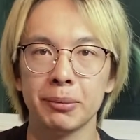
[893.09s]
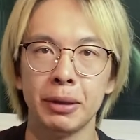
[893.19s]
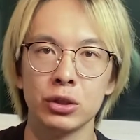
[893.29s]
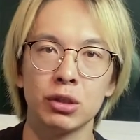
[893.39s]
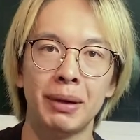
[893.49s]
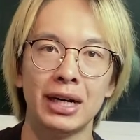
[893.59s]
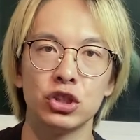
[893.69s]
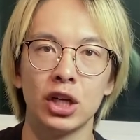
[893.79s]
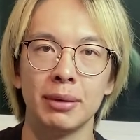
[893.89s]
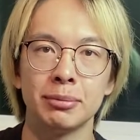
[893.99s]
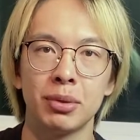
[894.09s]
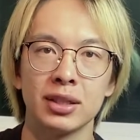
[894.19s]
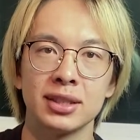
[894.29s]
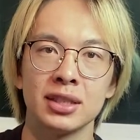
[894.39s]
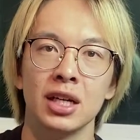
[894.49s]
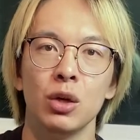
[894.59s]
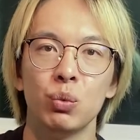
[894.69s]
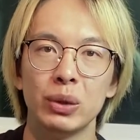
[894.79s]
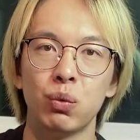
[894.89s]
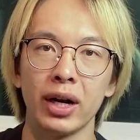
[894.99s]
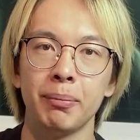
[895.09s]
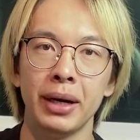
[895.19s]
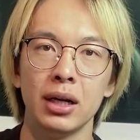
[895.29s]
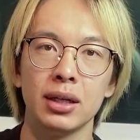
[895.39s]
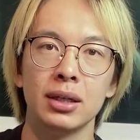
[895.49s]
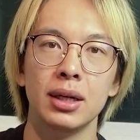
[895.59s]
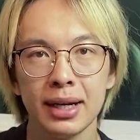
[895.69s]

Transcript: post-compile jobs process we run in parallel.